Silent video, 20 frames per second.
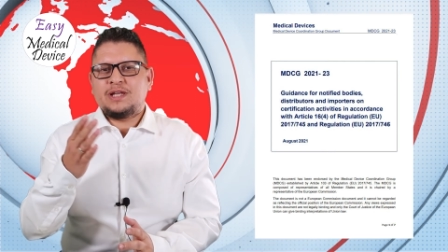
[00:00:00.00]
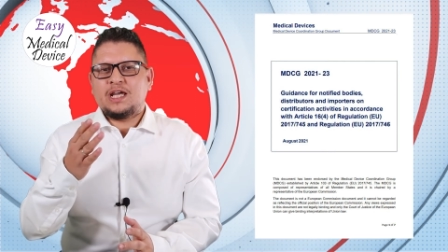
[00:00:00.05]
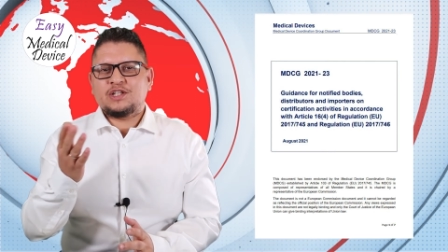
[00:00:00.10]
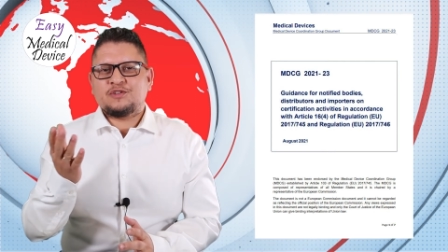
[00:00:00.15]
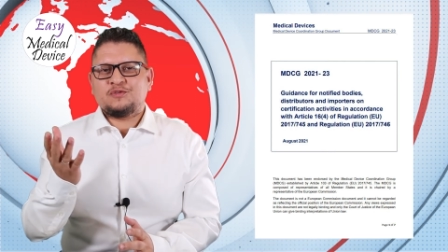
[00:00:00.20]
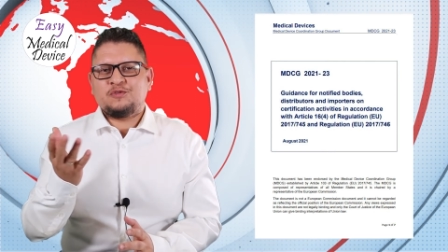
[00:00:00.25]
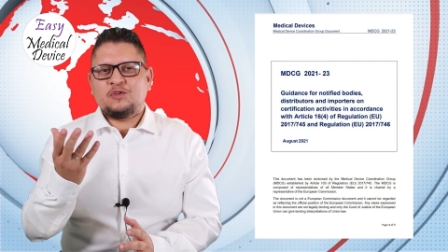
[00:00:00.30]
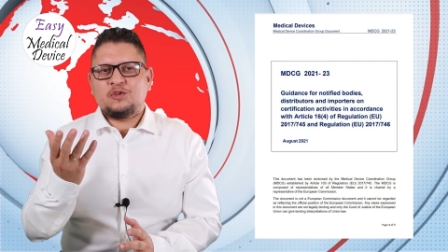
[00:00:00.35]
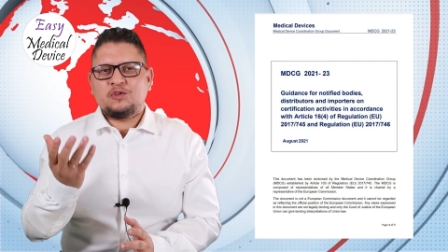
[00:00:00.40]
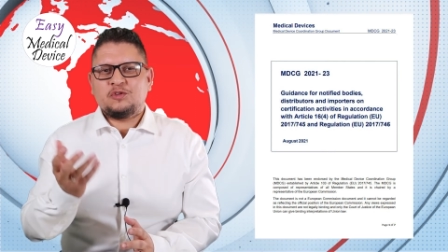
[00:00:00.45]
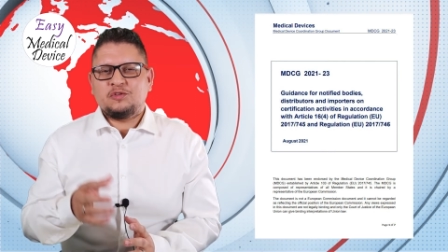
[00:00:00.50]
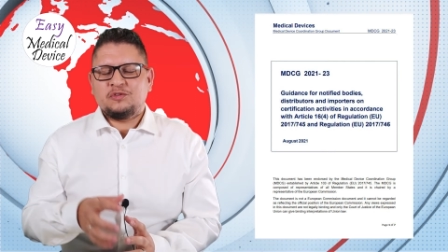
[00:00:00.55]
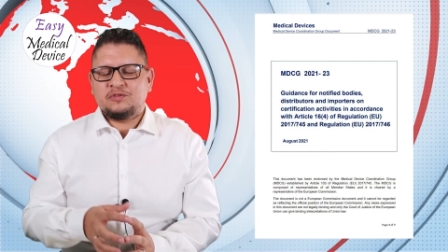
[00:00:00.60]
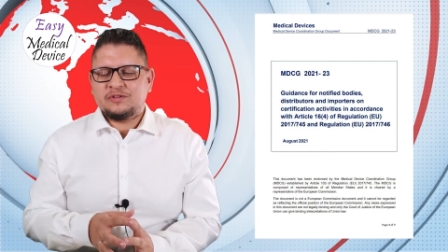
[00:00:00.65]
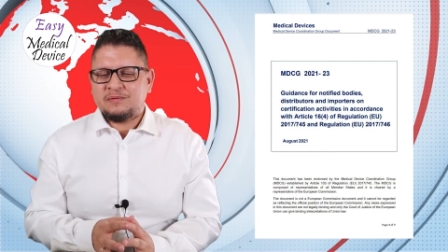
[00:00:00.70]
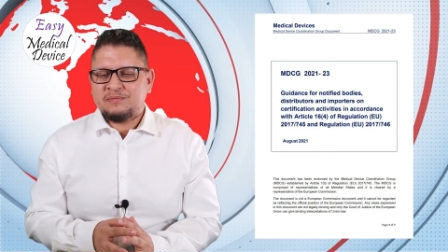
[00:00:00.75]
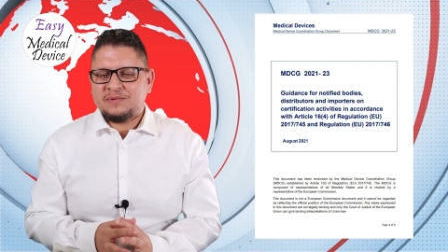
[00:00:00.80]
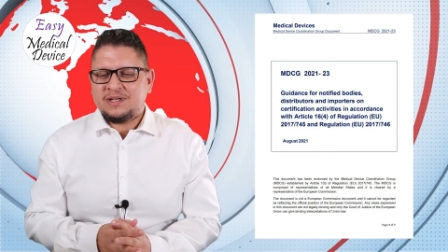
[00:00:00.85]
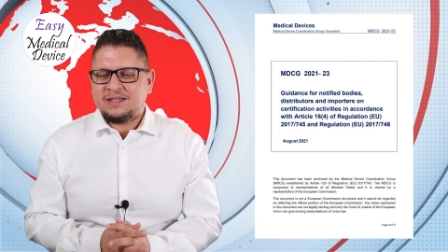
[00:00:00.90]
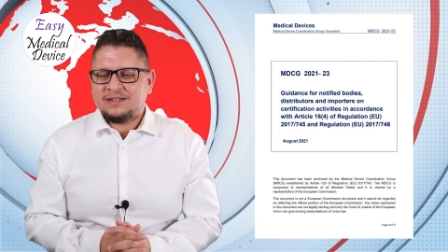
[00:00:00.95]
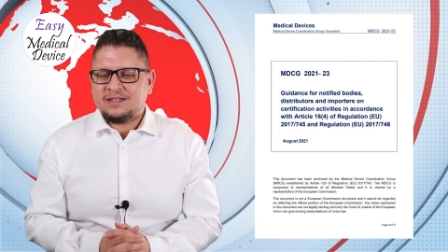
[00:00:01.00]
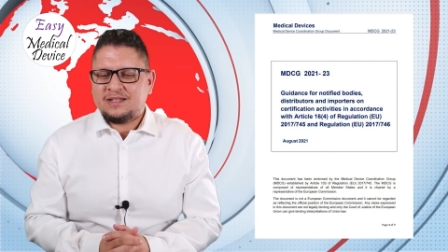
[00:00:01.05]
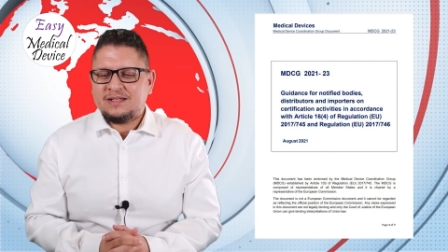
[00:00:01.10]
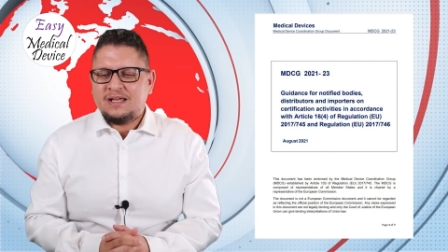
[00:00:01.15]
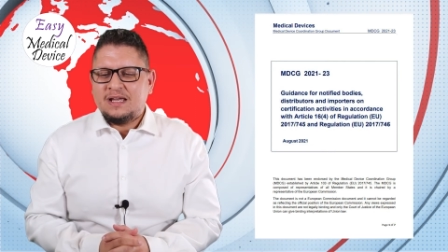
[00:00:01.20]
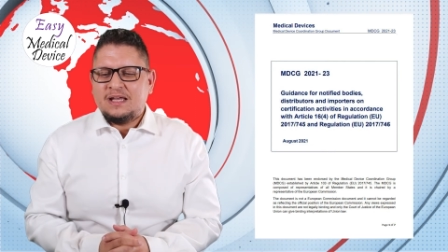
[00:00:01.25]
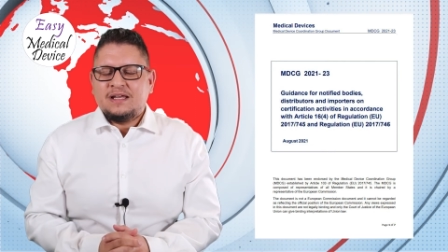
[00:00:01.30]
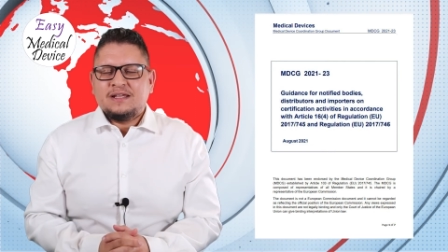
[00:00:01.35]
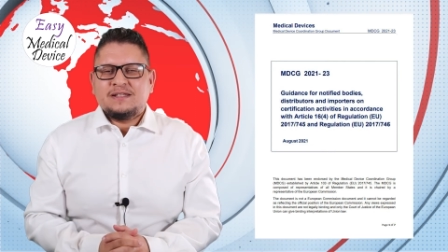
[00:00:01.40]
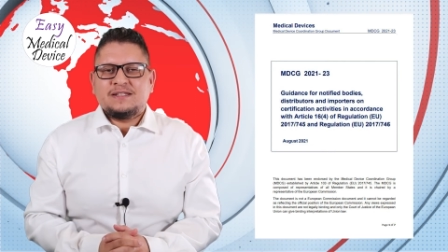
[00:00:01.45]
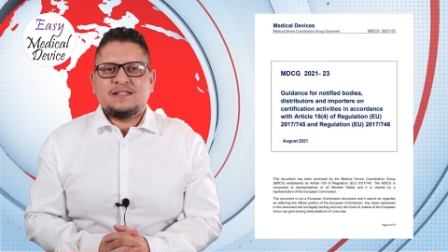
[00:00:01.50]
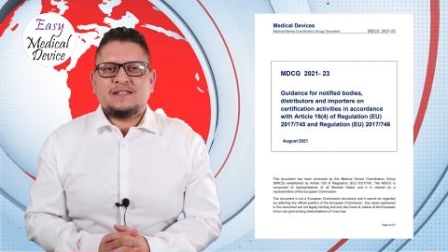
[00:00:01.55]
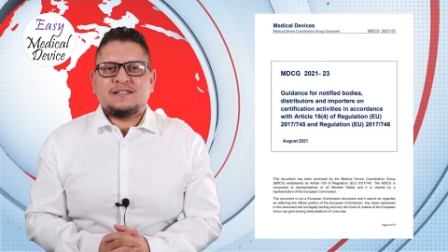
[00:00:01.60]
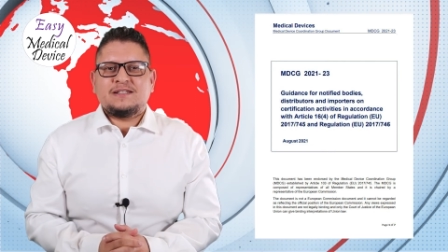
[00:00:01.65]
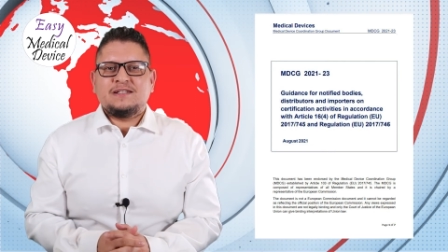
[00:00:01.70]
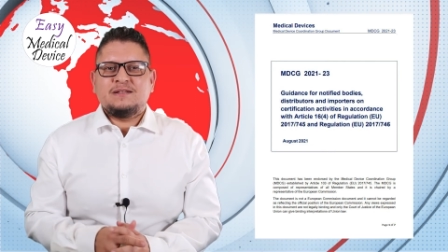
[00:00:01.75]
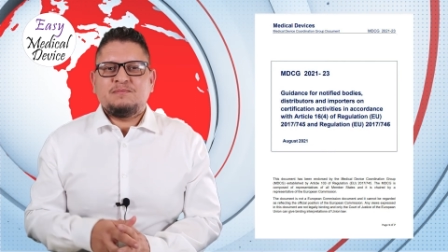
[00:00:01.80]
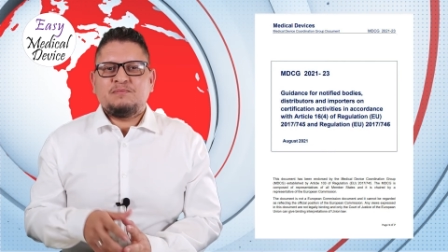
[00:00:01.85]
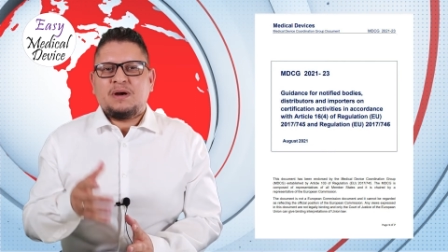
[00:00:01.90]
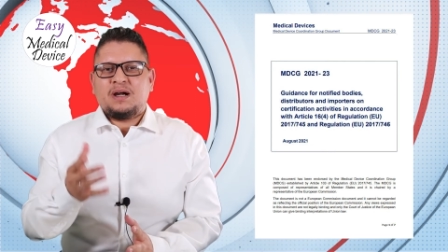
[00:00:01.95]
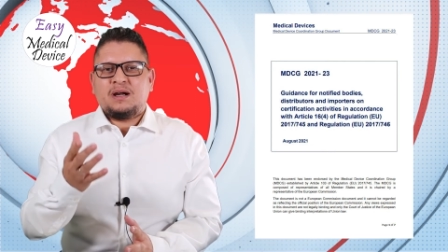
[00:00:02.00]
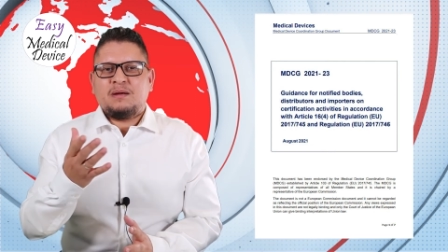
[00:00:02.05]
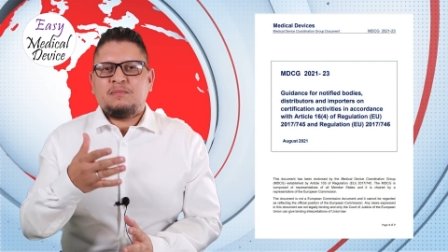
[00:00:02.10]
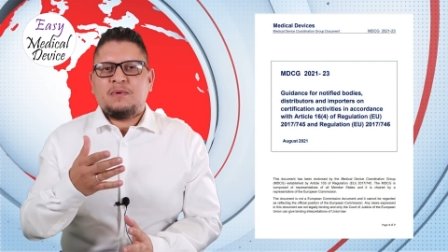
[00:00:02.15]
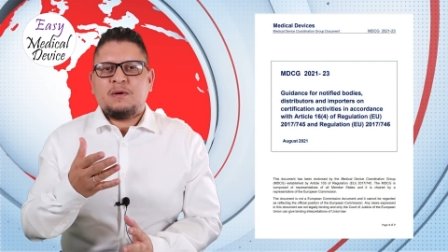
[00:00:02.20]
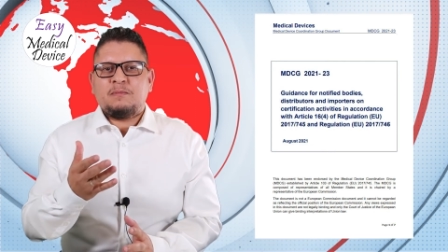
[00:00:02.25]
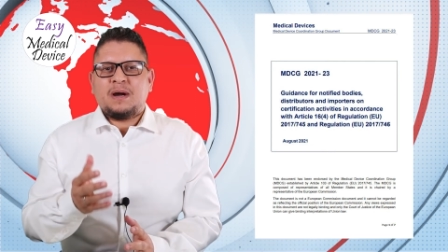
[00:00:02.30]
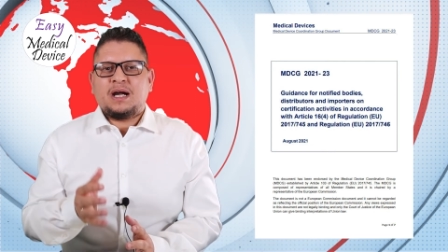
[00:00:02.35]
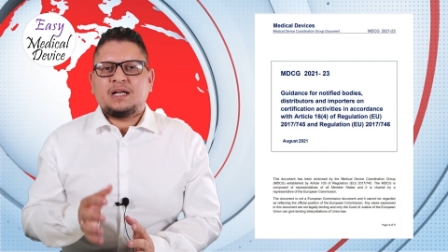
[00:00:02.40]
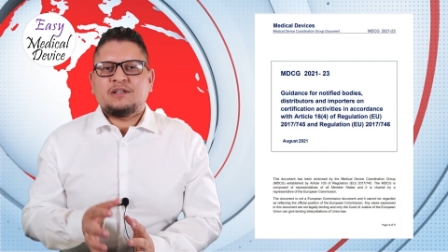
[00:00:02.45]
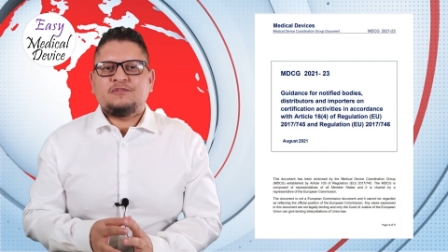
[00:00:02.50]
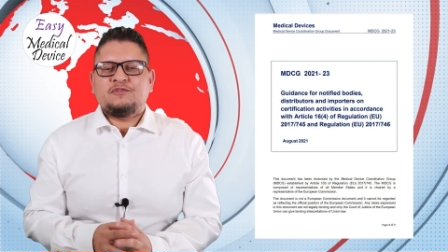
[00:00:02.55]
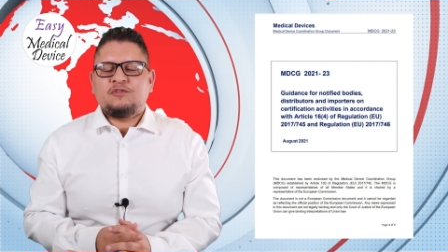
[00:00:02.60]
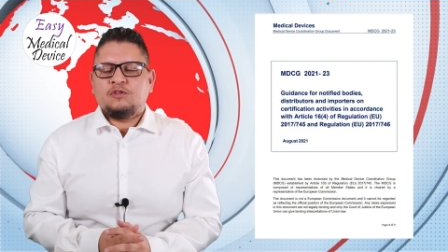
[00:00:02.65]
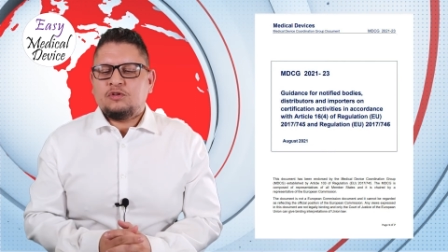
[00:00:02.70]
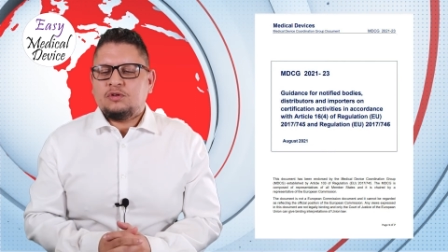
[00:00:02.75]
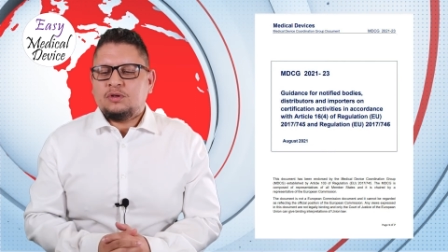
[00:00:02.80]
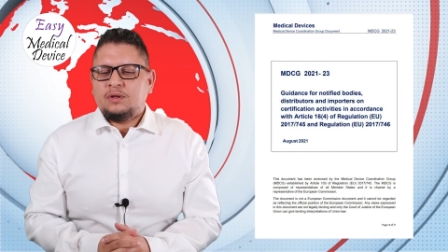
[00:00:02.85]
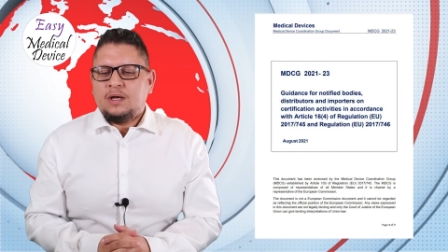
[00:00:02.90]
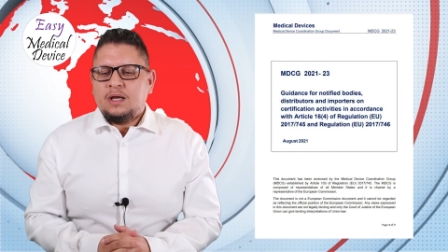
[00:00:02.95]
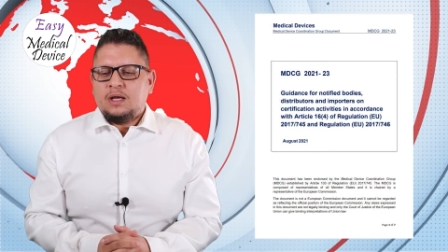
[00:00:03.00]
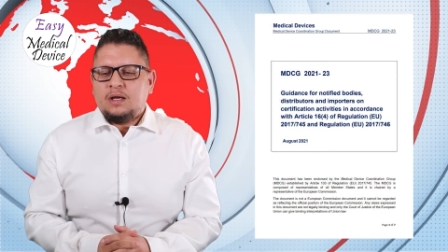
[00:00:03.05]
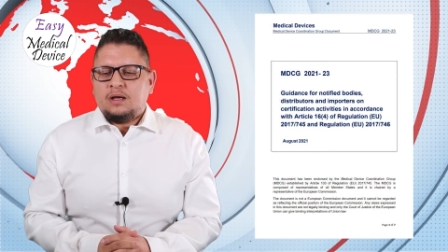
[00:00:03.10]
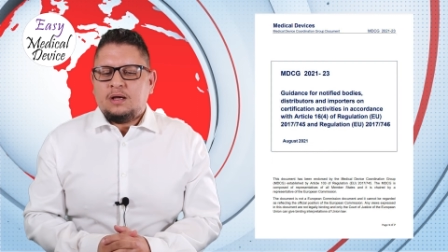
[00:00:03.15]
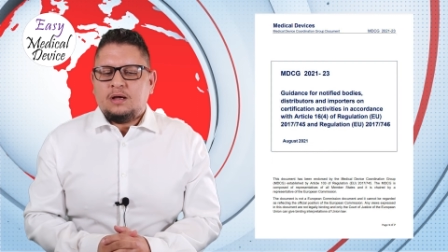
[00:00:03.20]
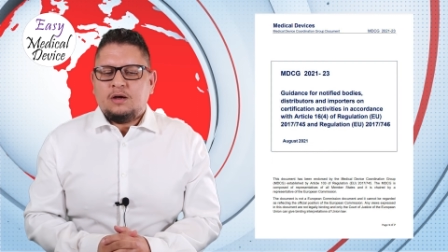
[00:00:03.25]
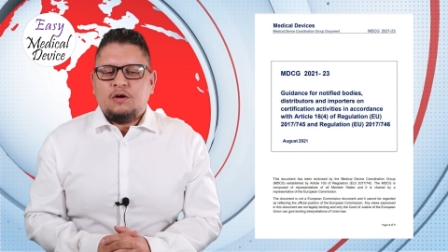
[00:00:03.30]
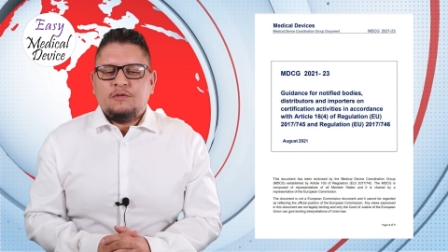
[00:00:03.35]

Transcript: dash four or something like that. 16 part, part four uh,